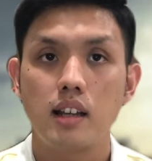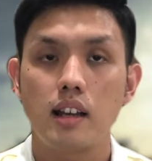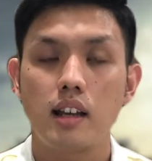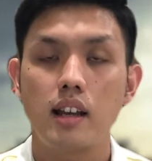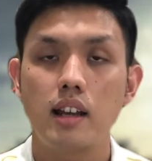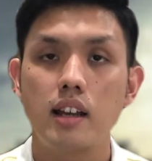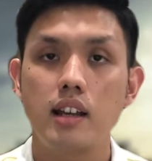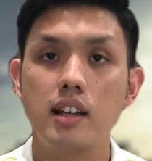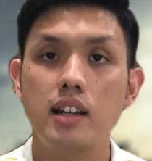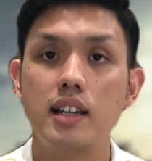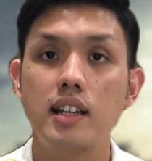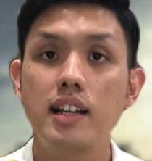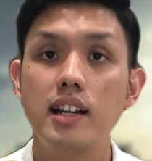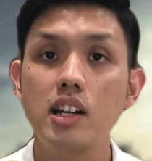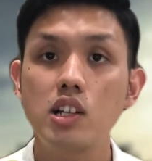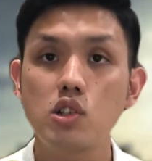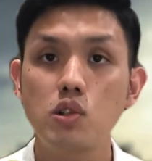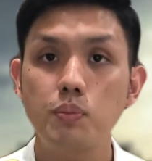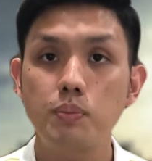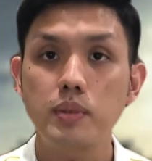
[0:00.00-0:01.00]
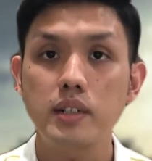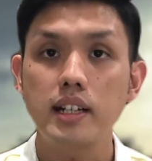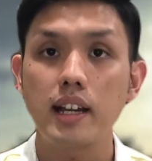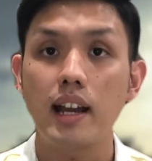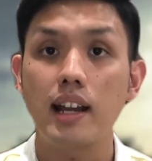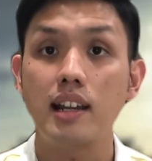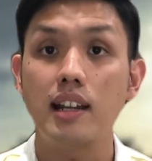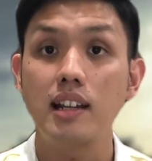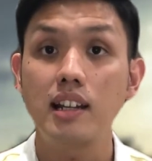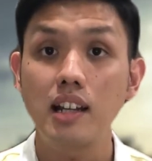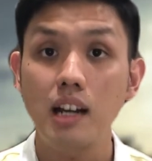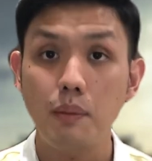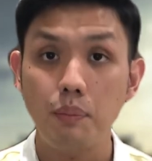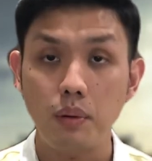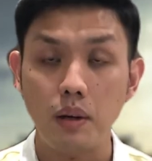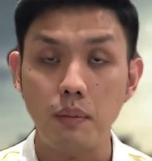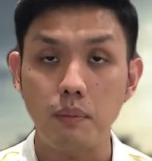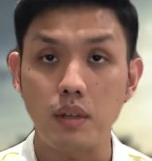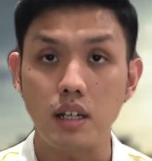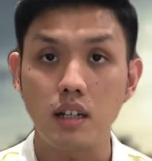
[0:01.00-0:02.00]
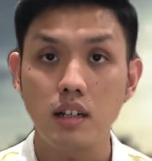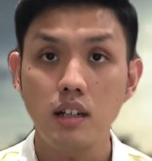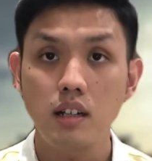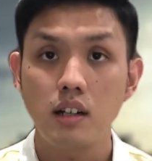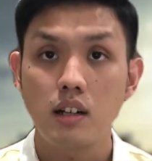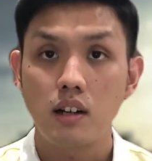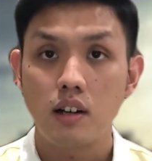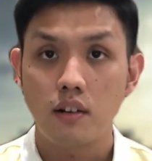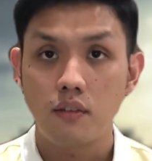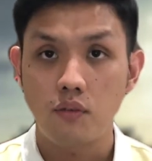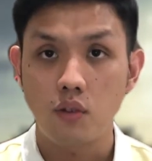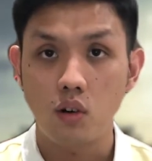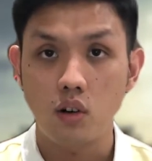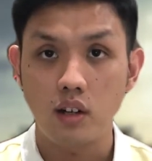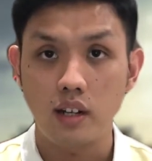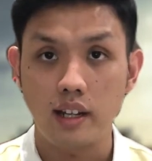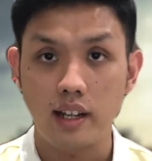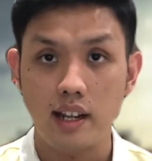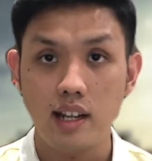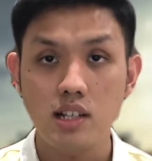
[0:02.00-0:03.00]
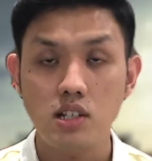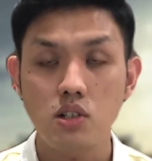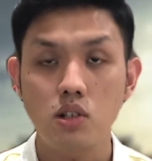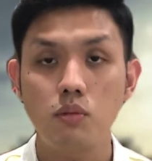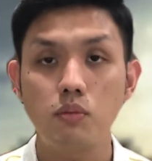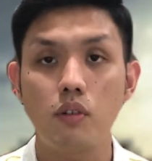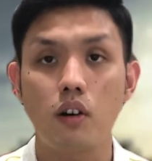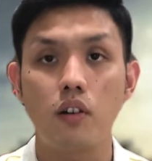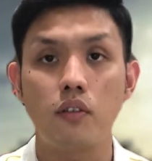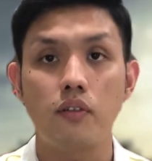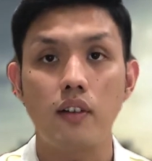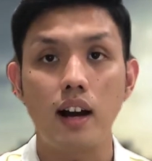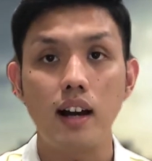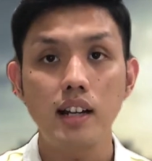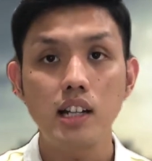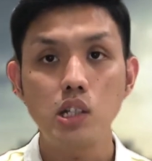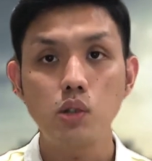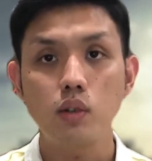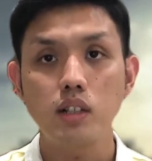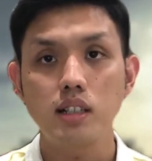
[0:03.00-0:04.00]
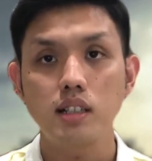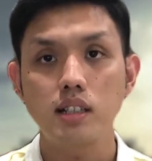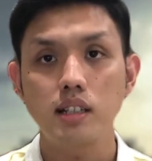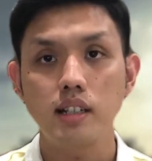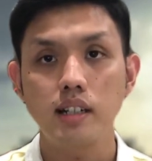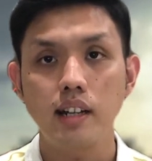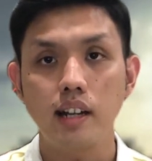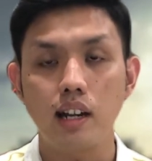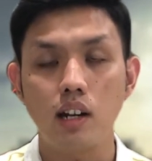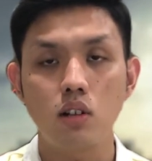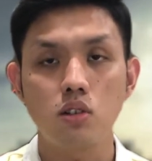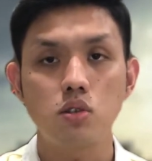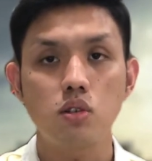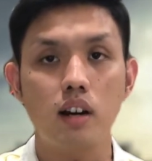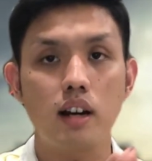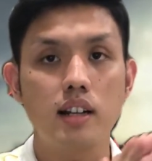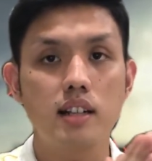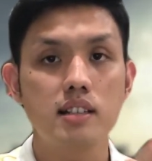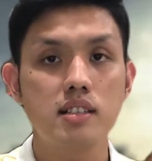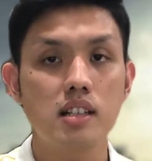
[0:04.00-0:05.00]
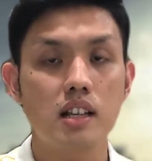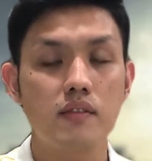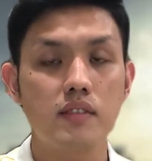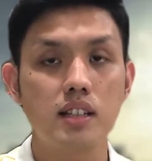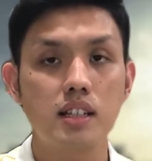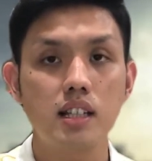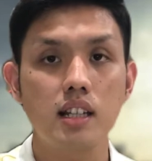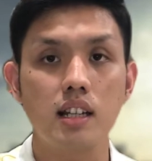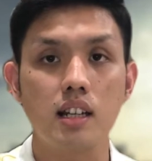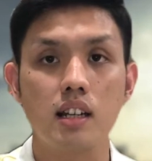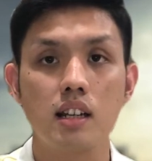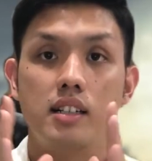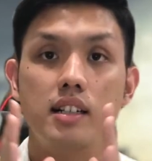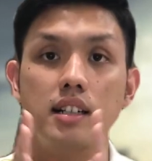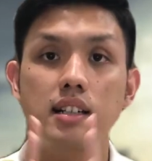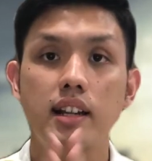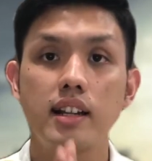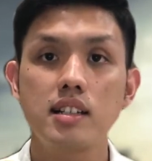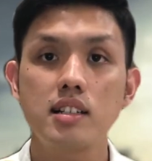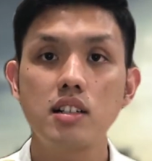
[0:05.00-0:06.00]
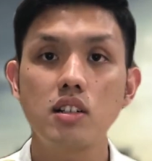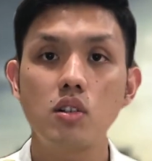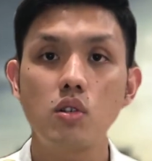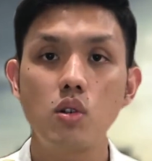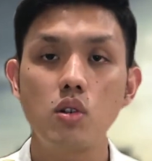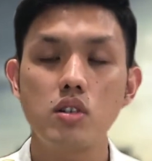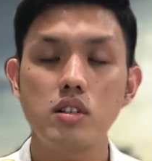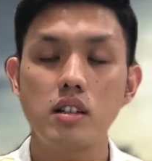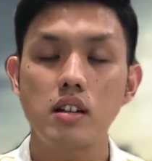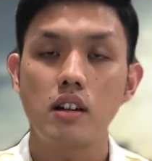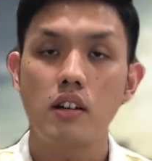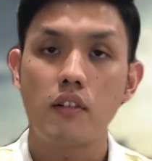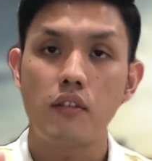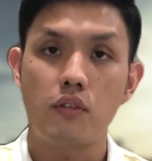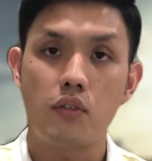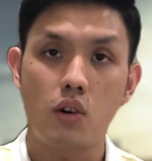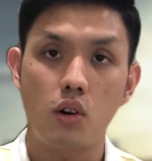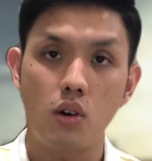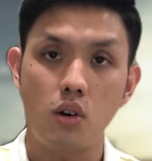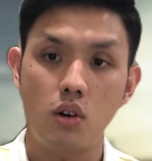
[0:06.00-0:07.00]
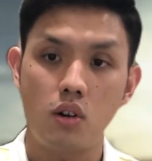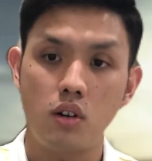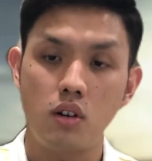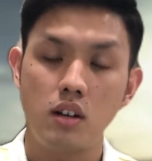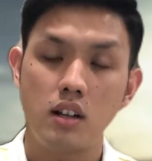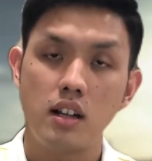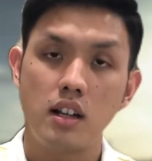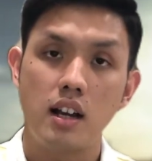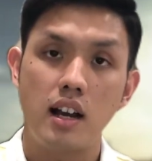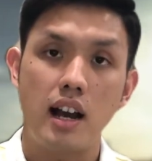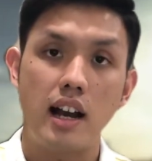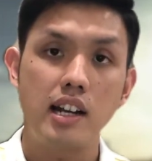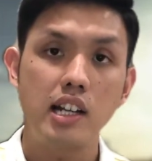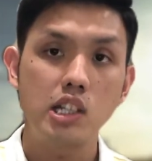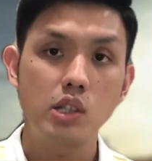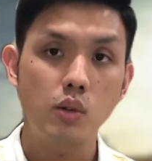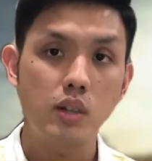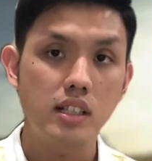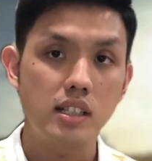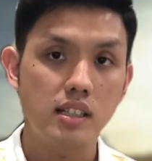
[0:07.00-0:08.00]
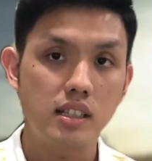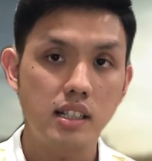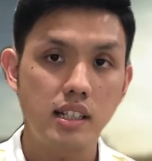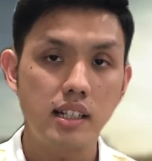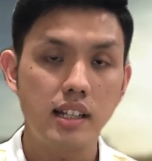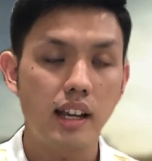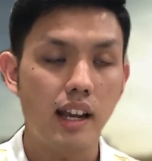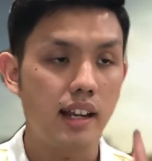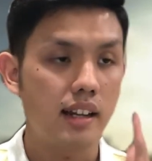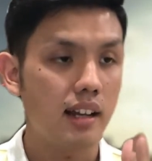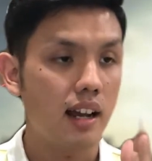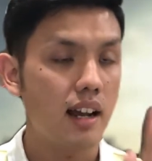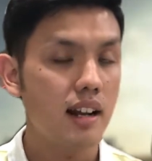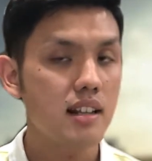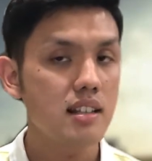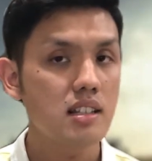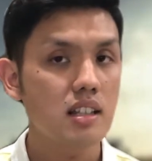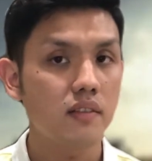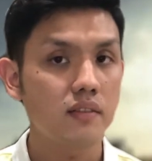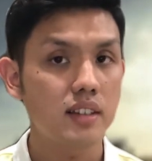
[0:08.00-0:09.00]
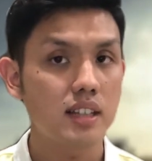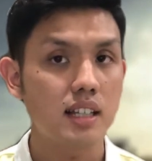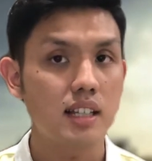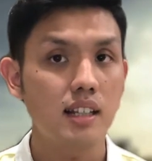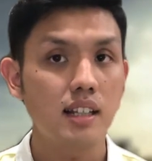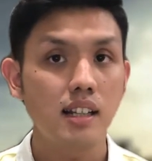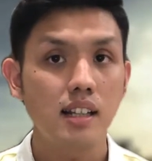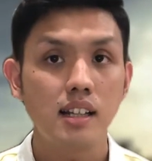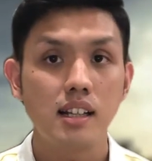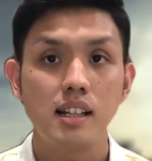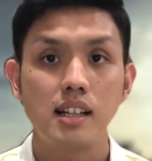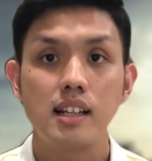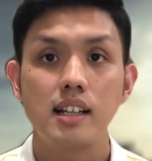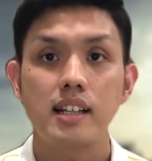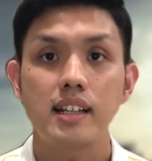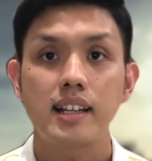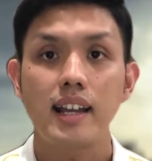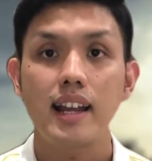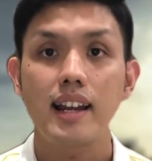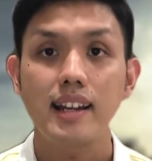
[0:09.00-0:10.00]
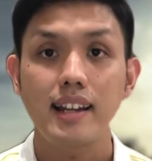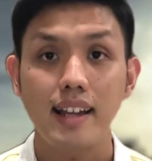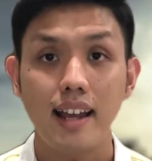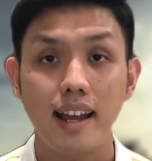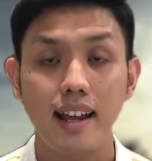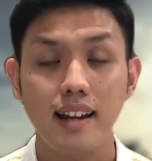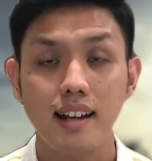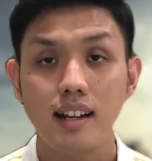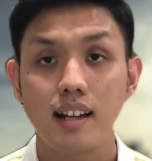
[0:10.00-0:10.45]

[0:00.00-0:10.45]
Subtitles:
a Liga Super and Liga Premier for the age group of under 23 and also under 17, the national coach for under 23 and under 17 can get